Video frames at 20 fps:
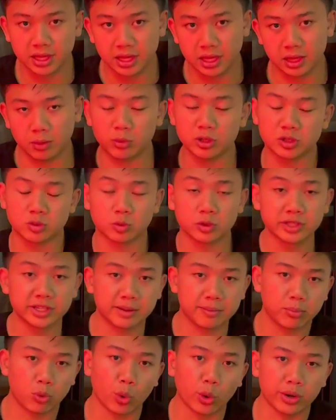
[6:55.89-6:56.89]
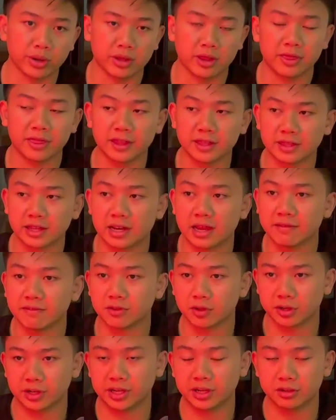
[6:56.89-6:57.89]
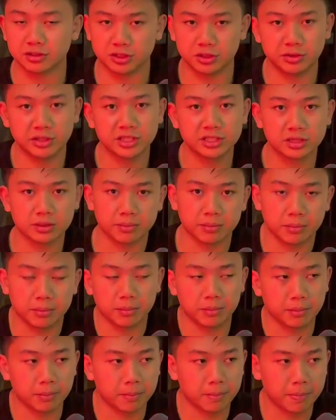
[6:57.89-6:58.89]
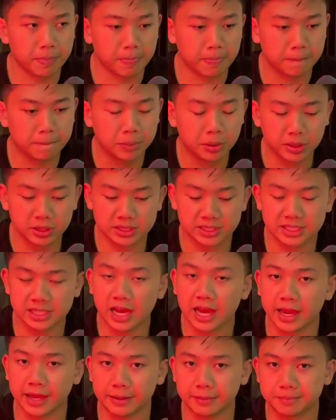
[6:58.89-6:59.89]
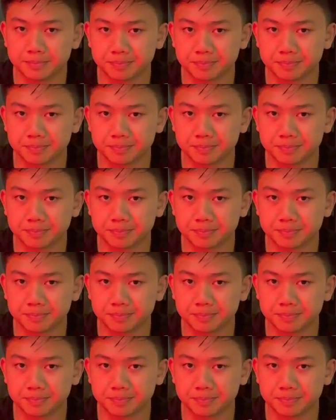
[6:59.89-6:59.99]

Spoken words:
And what's really important, the thing that I've learned here, is you need to put aside